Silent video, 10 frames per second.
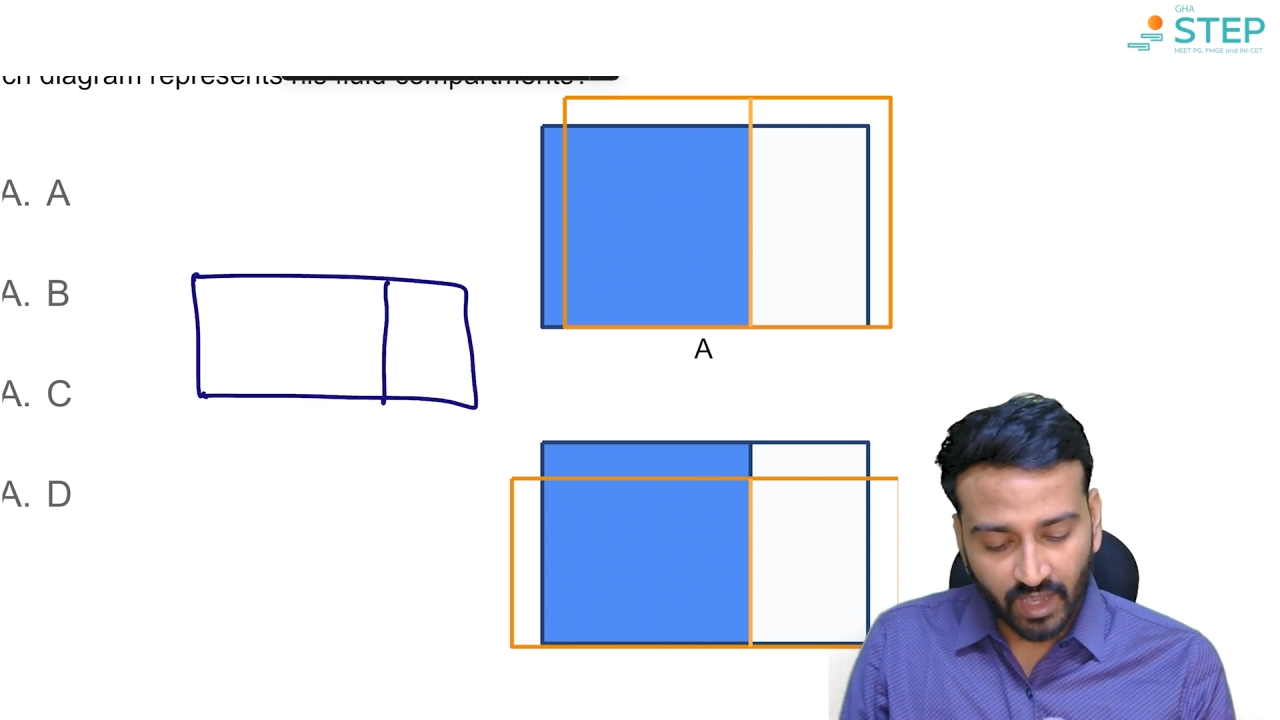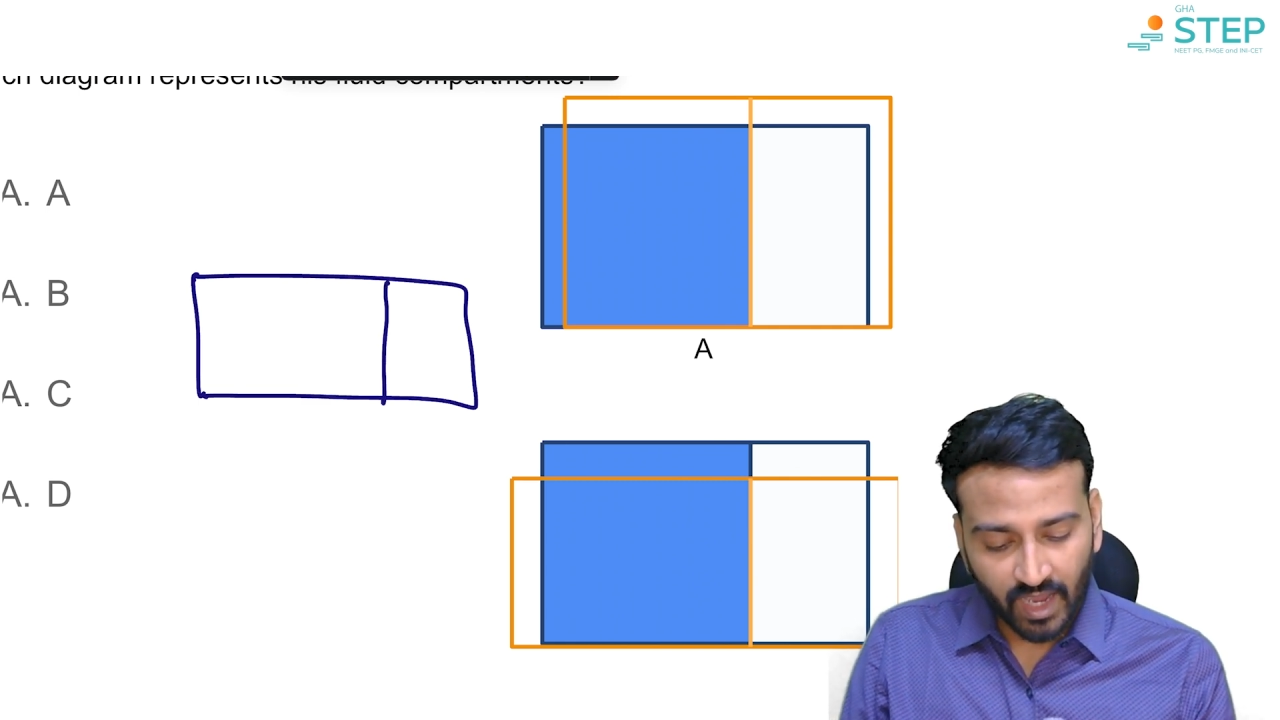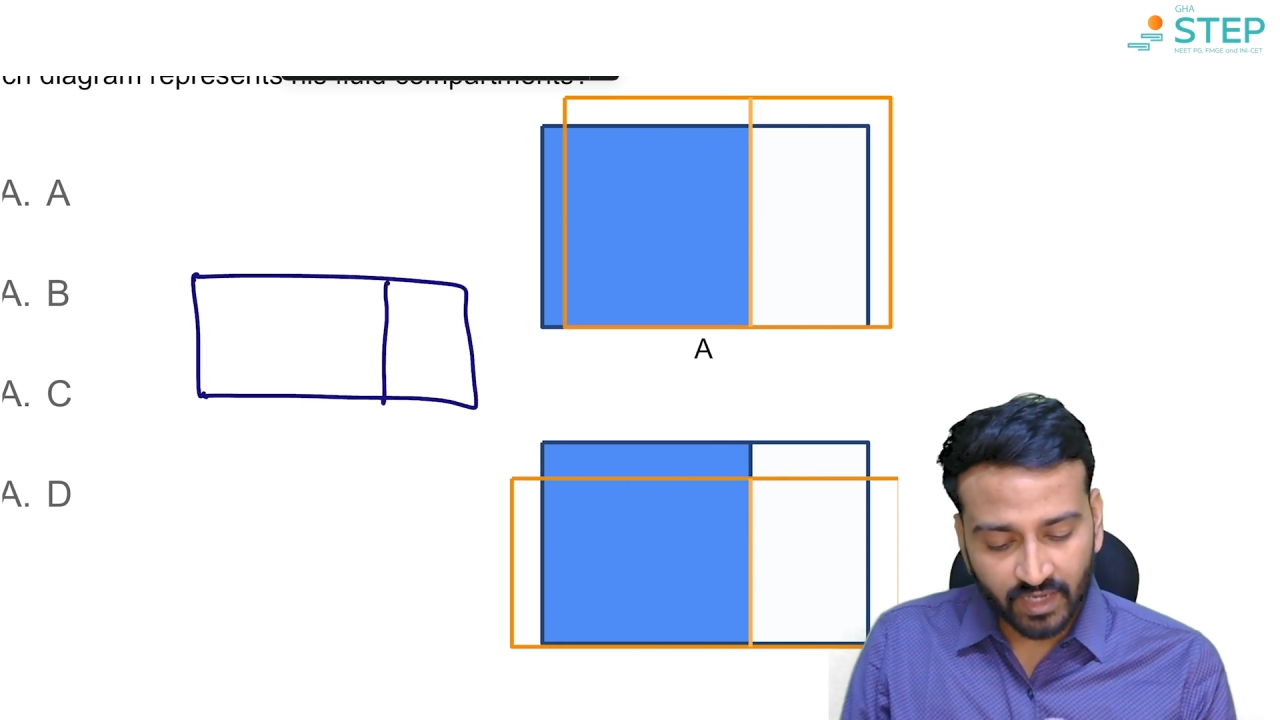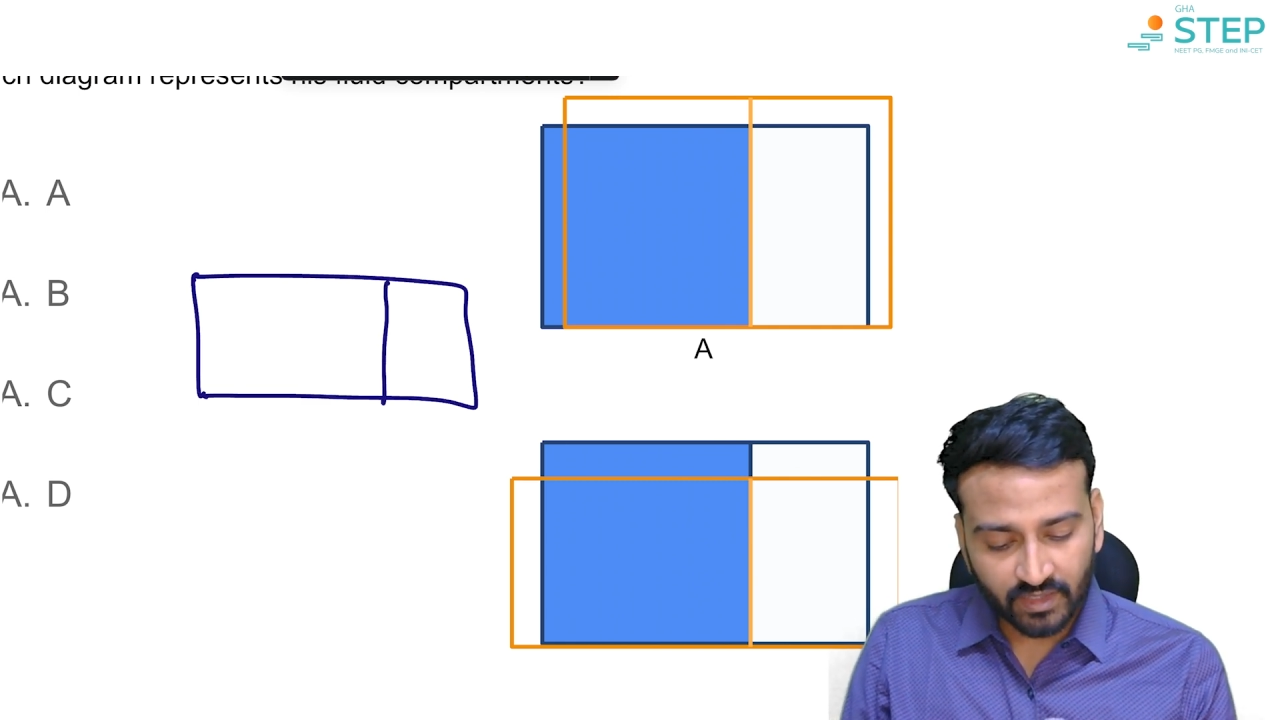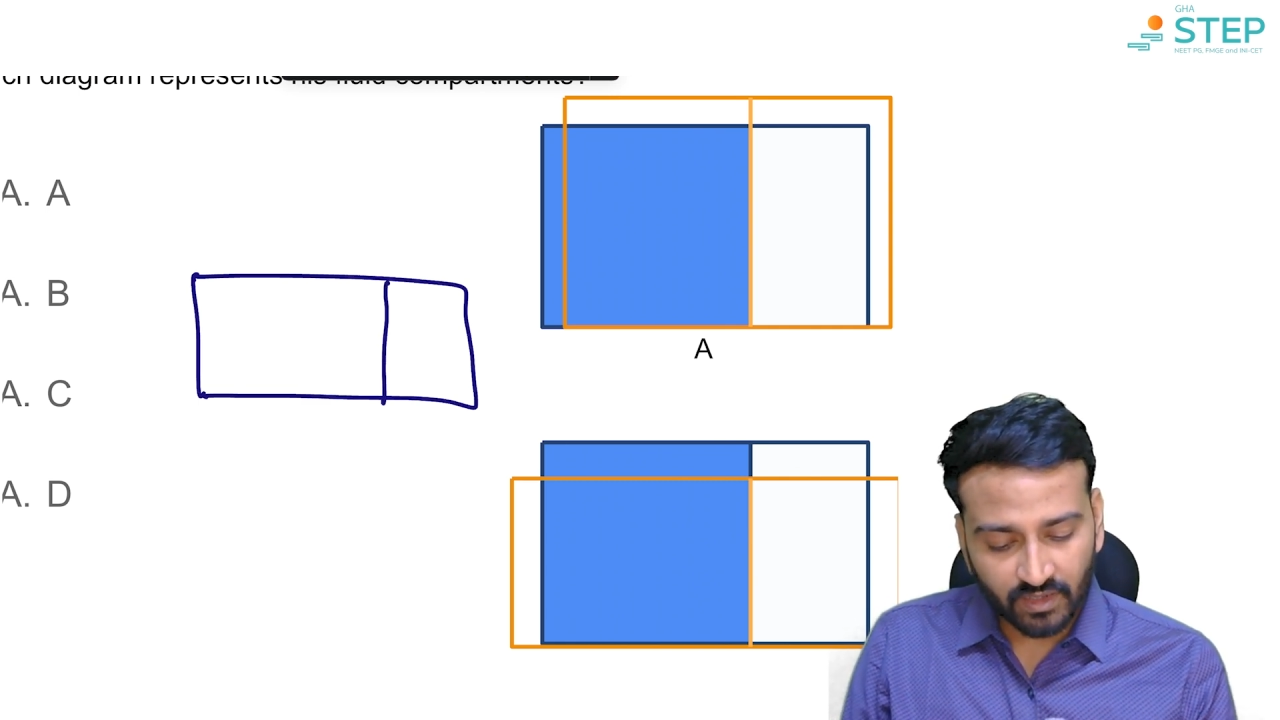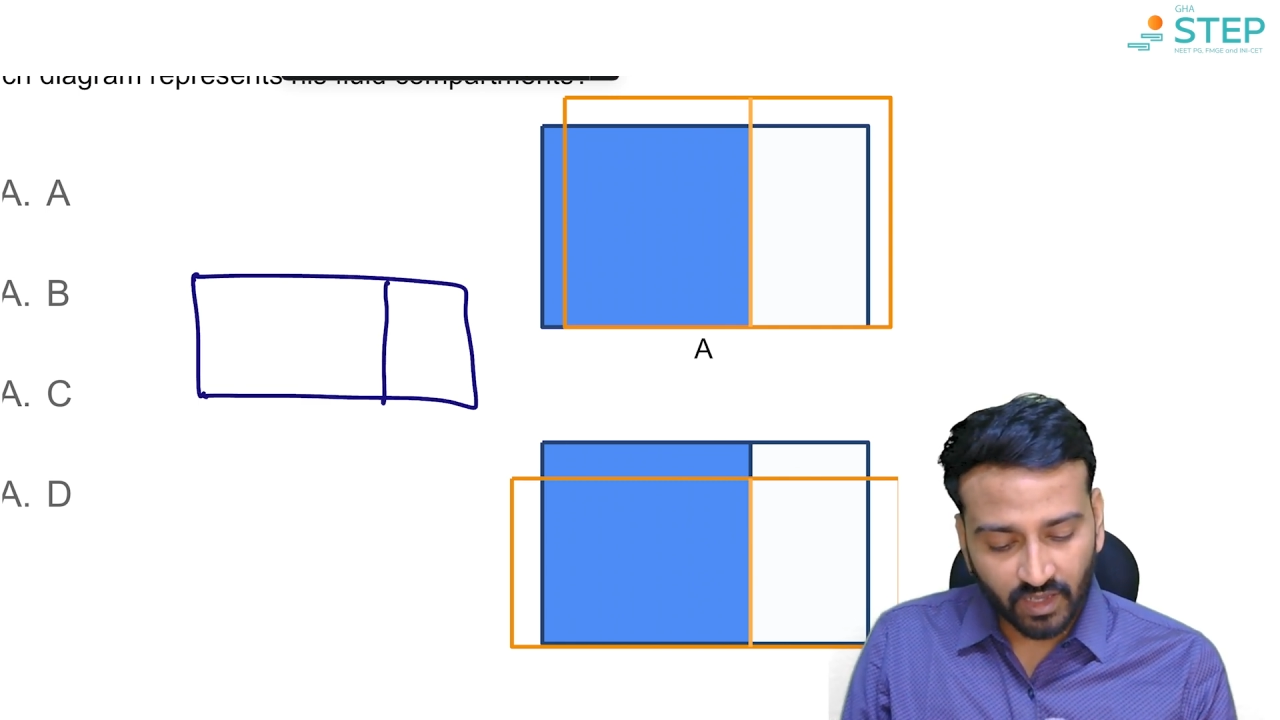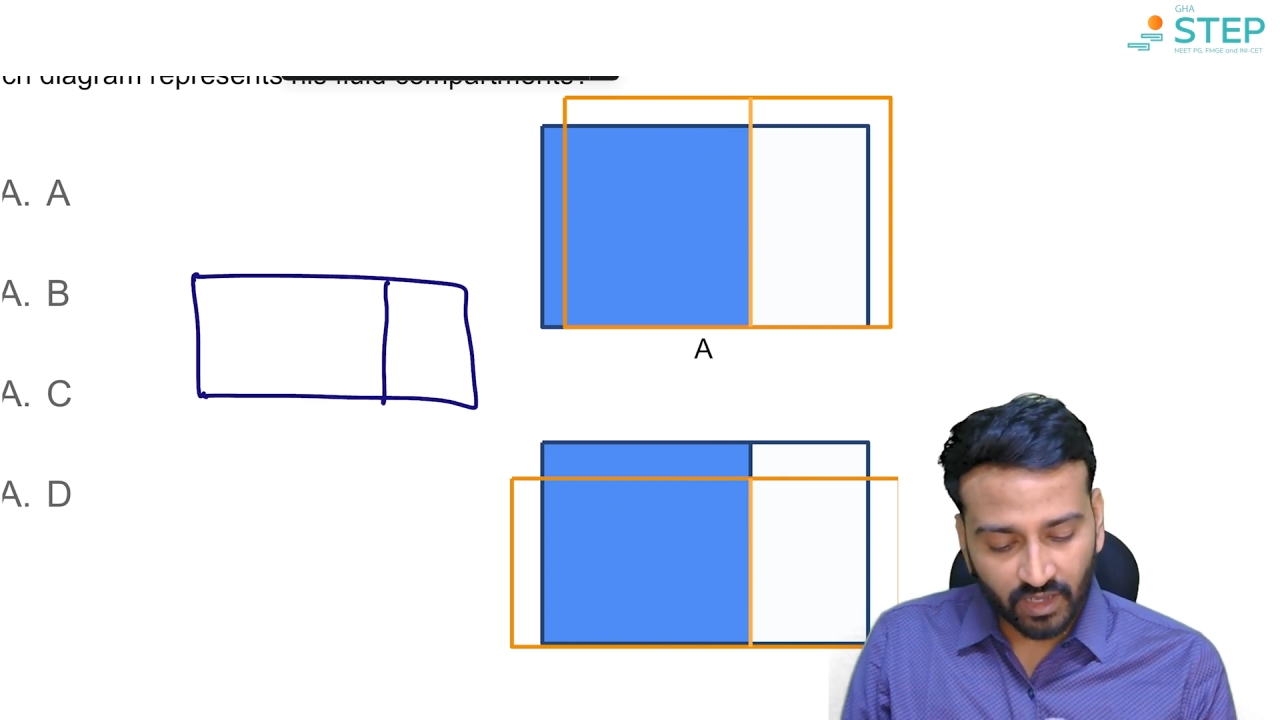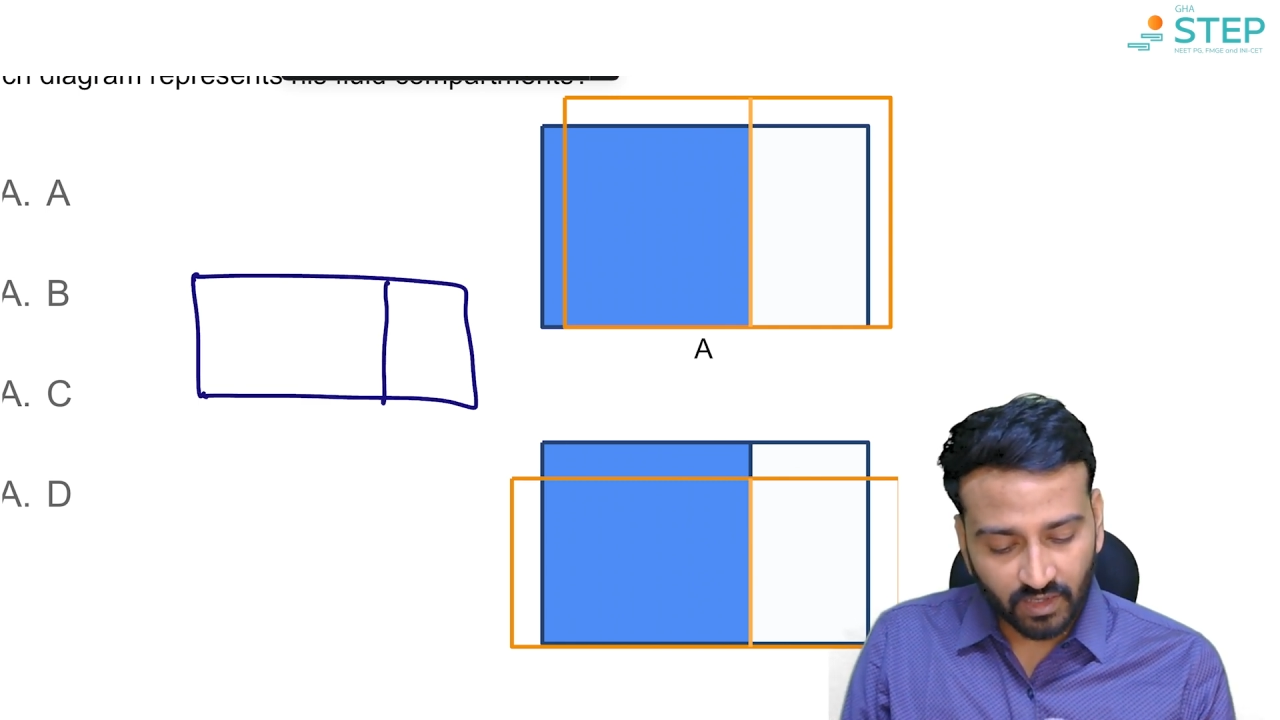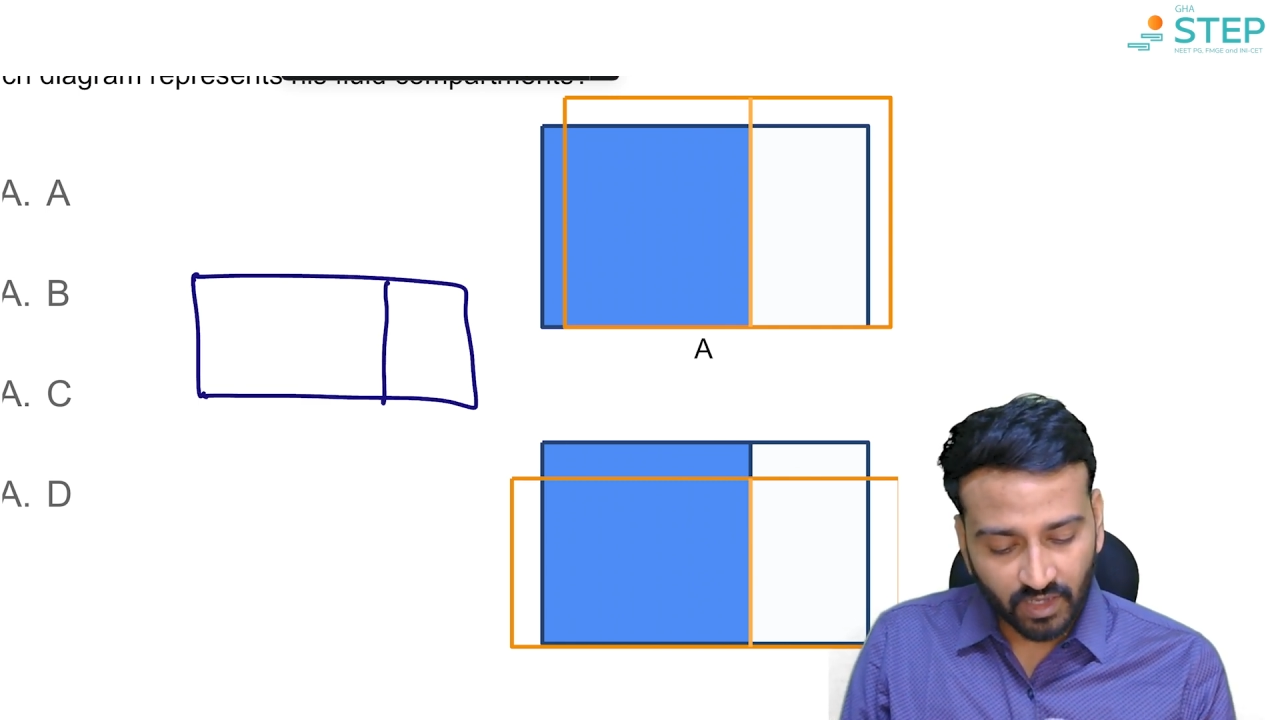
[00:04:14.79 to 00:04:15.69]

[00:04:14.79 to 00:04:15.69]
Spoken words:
and